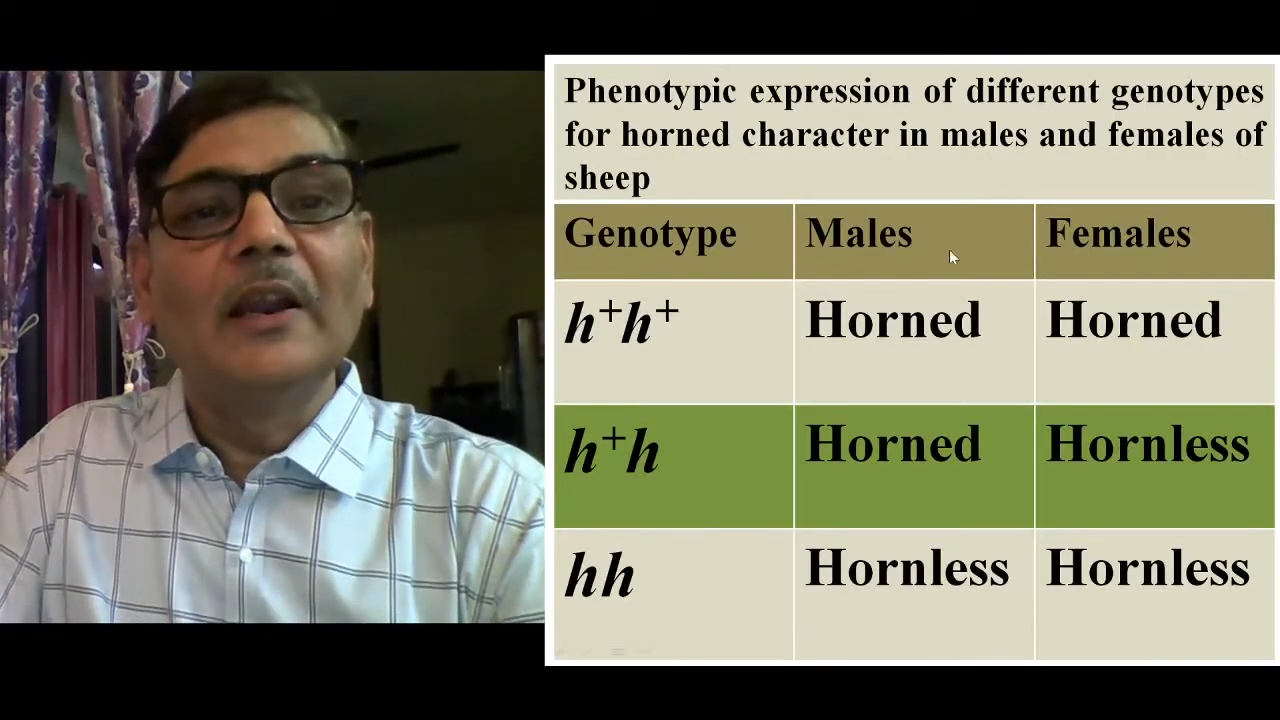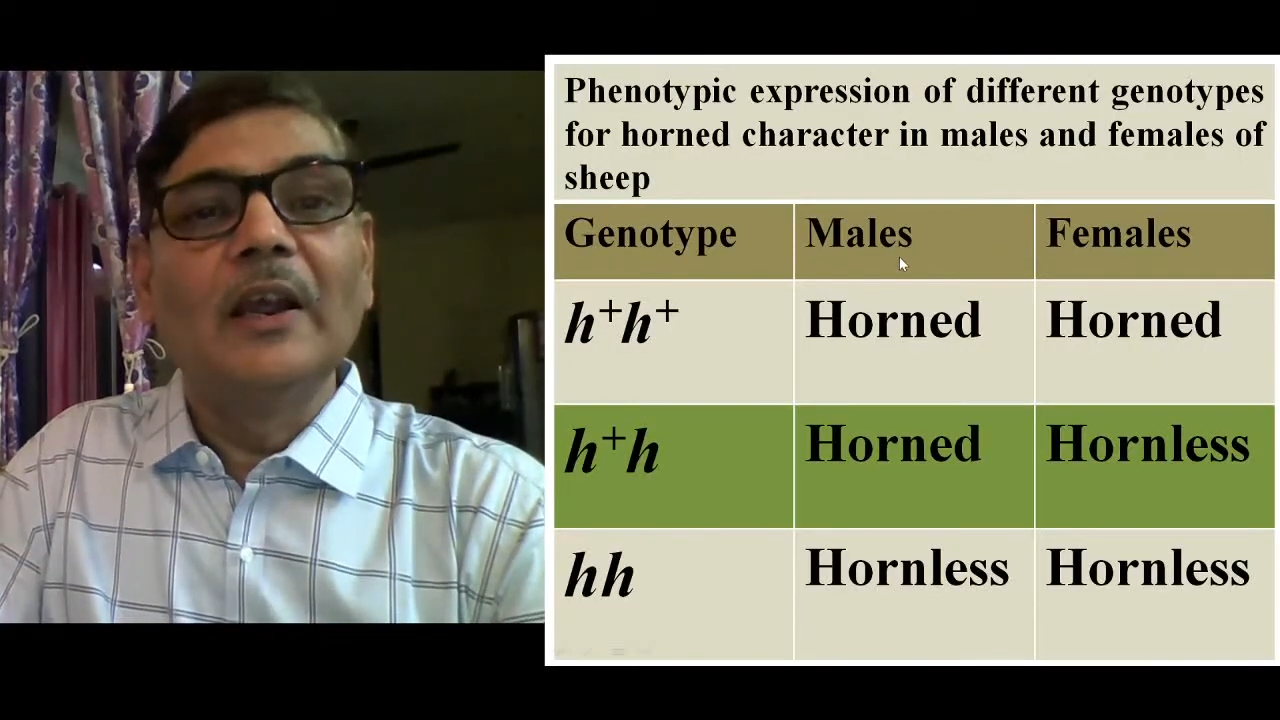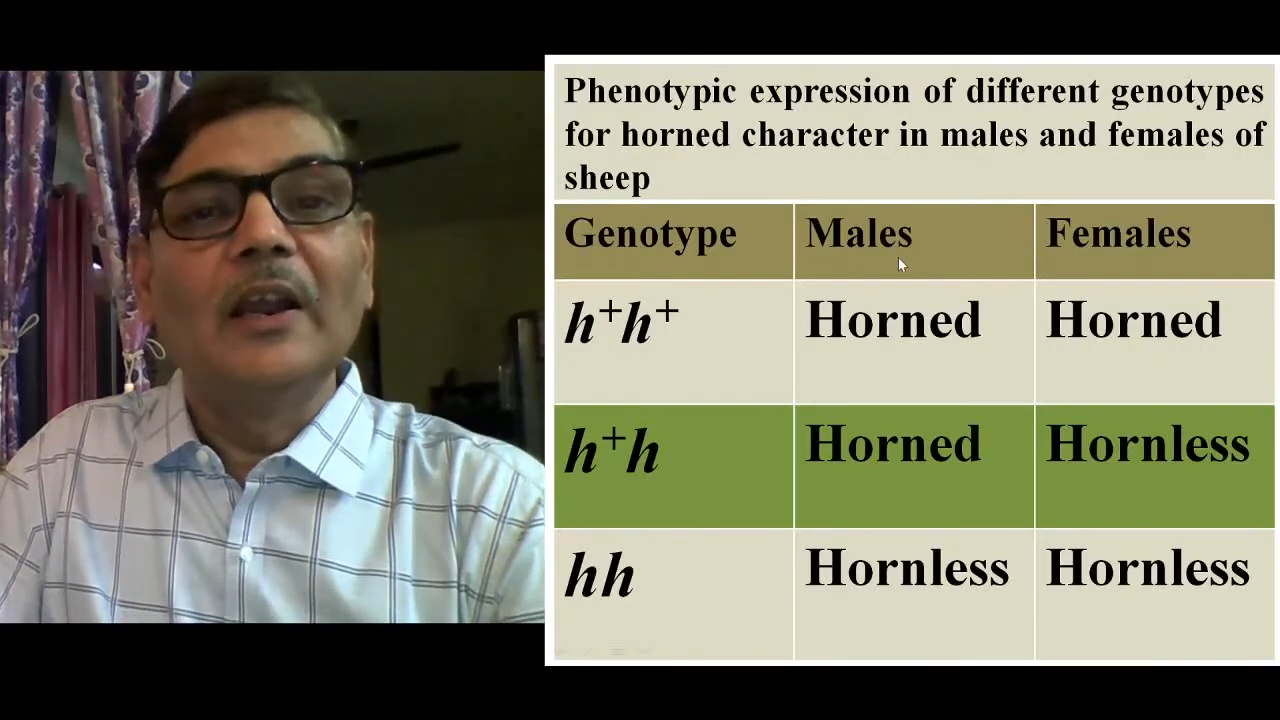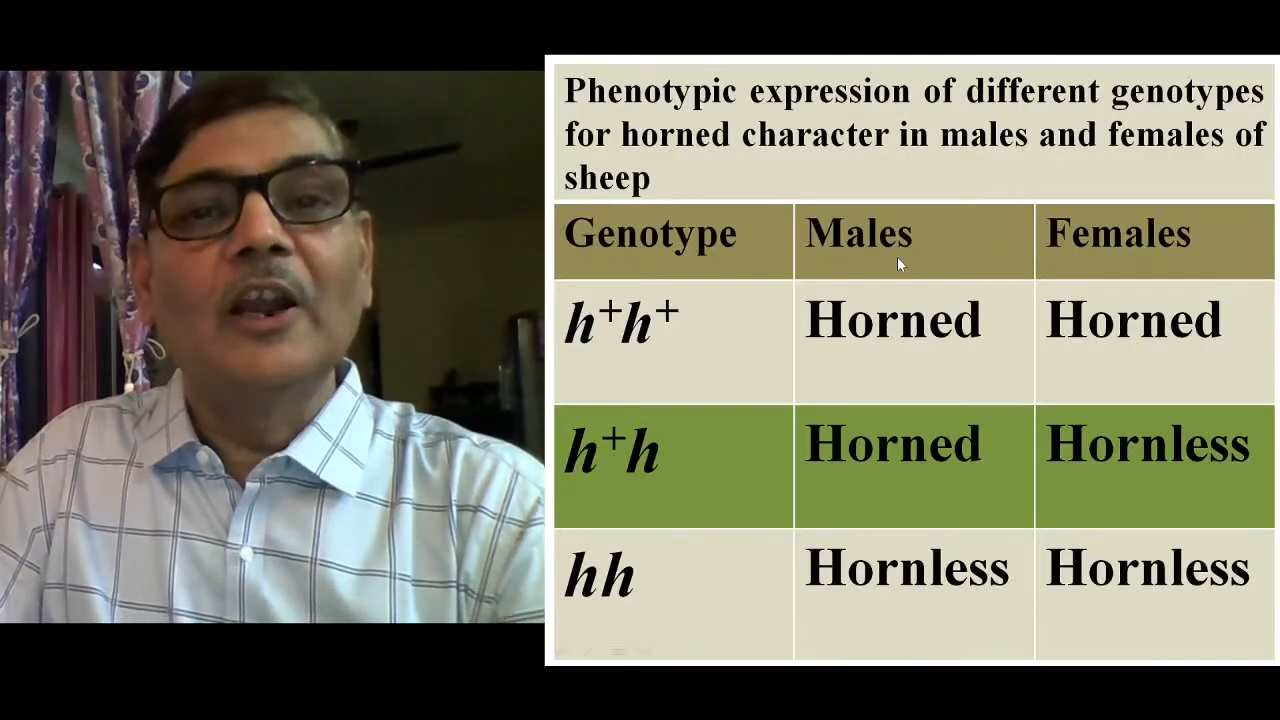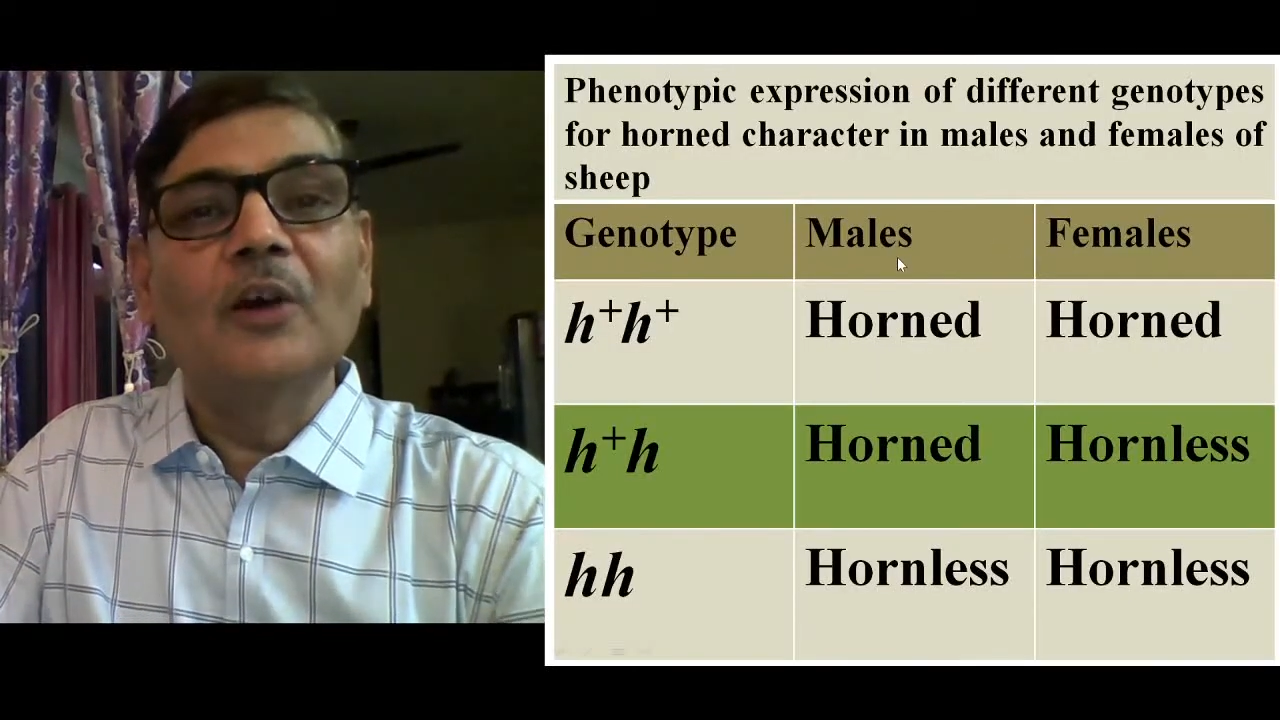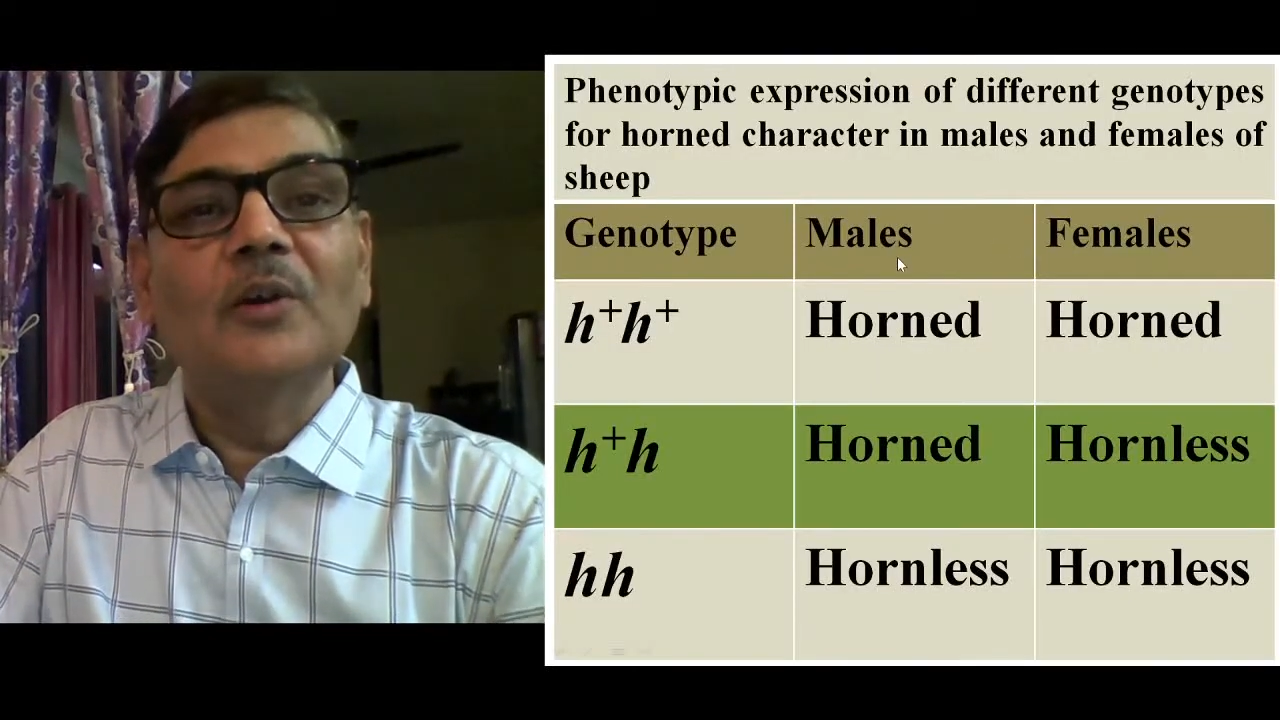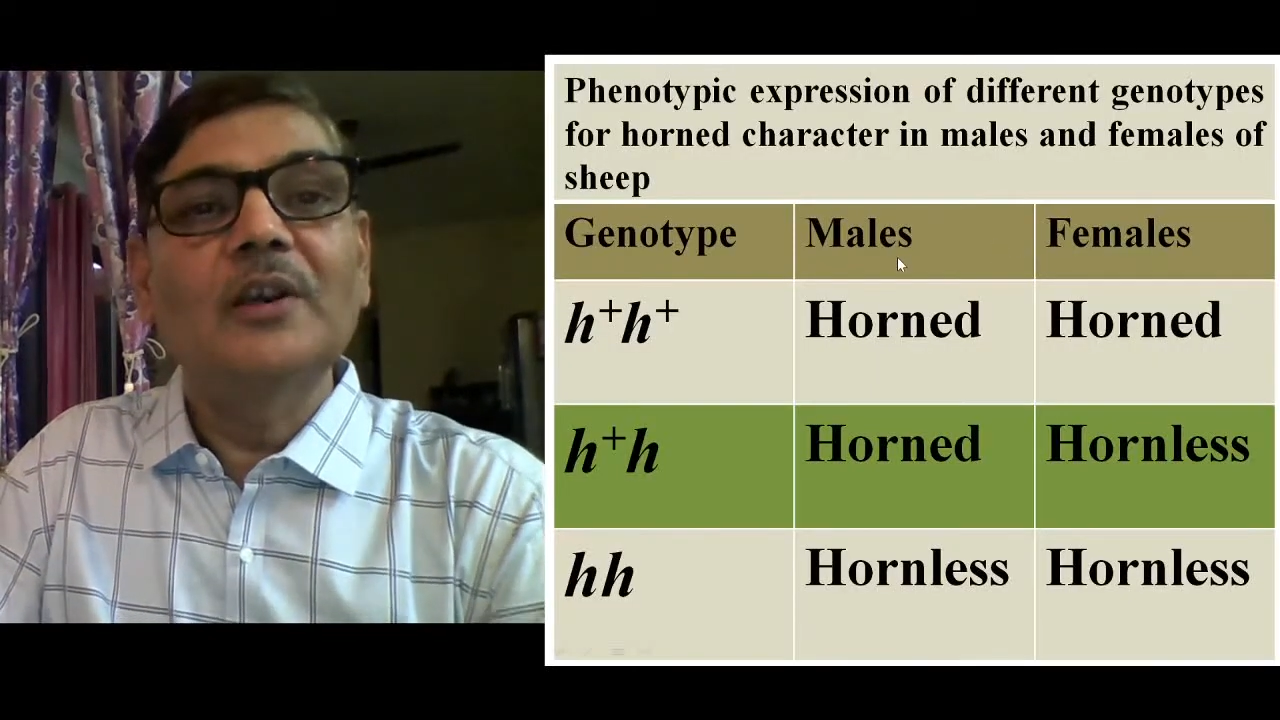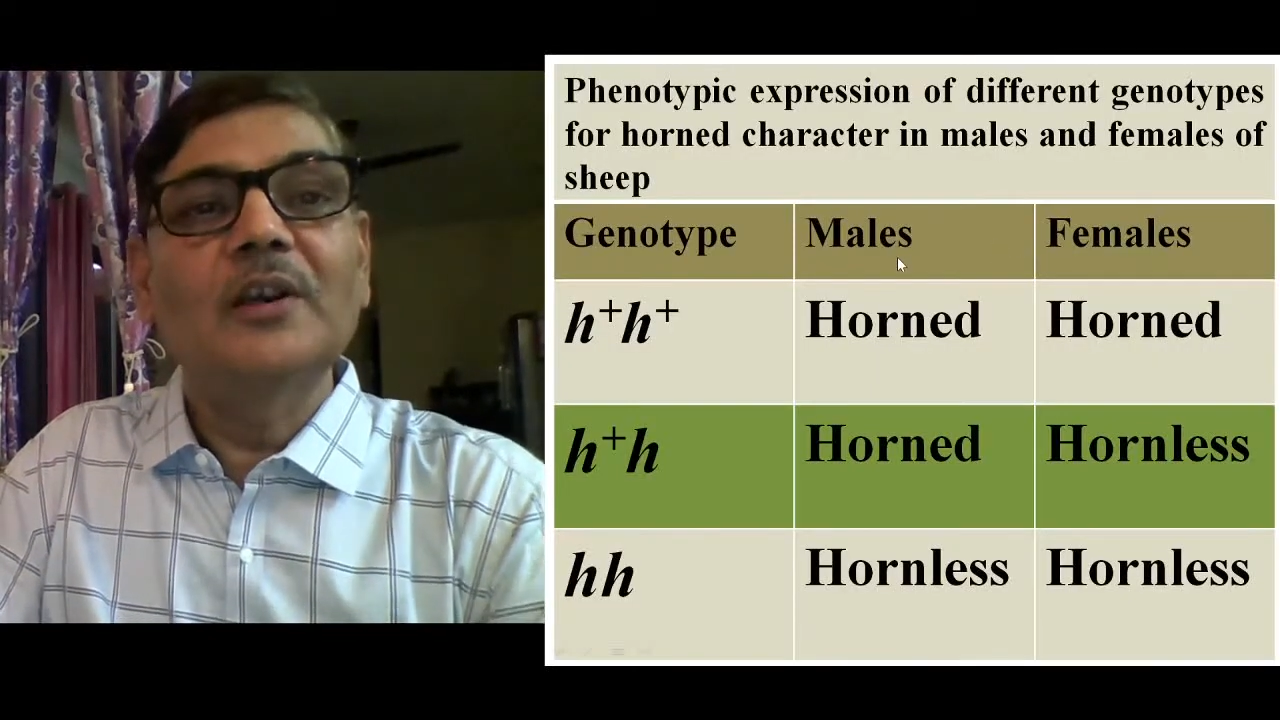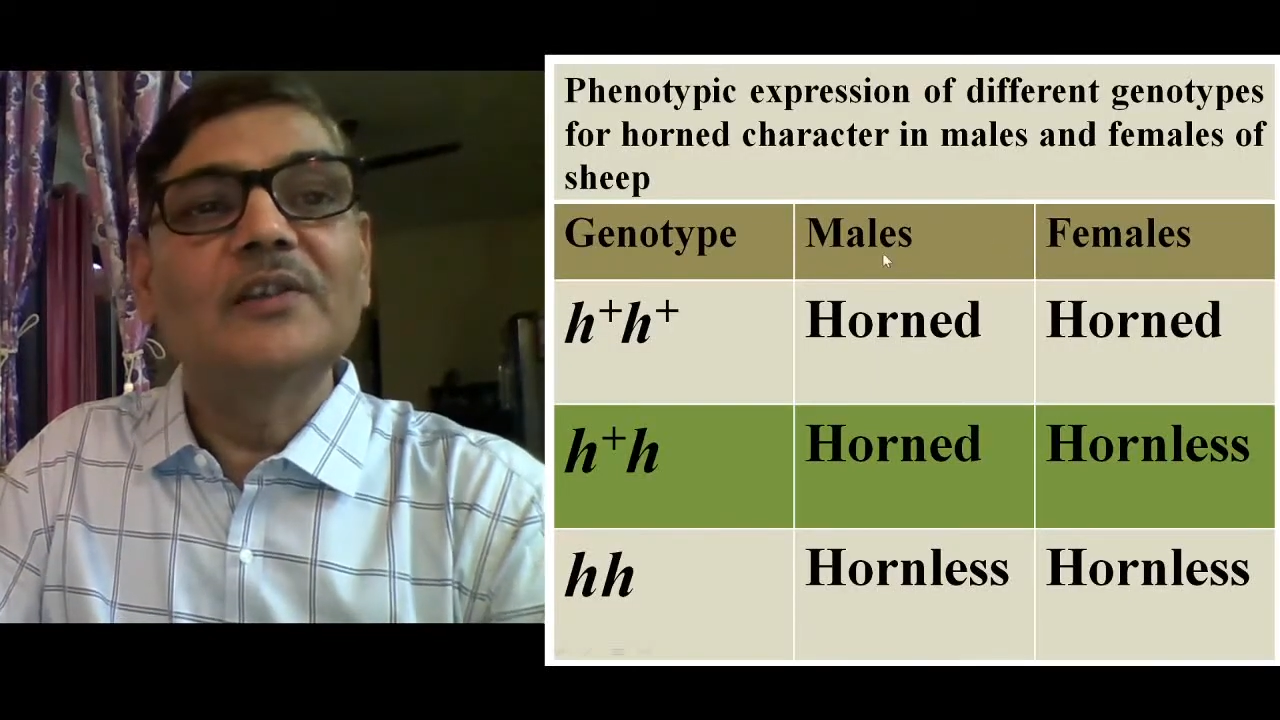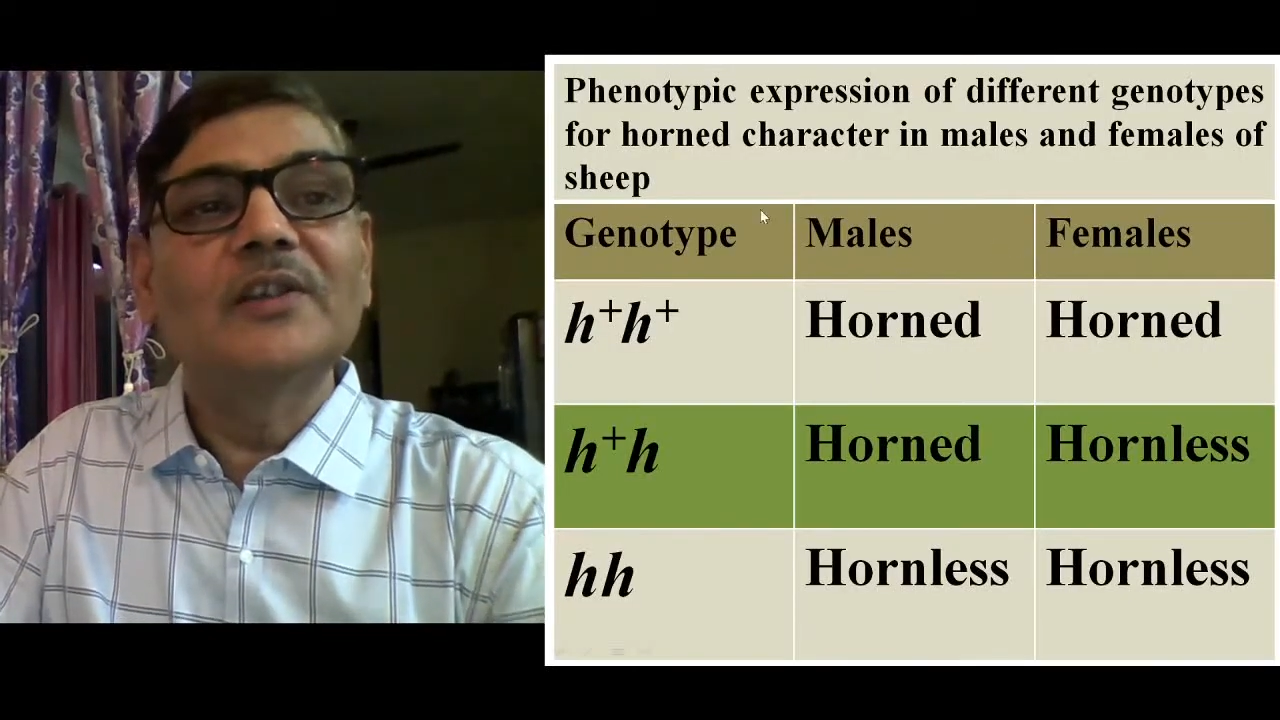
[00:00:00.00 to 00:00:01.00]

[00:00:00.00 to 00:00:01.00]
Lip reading: Now here is the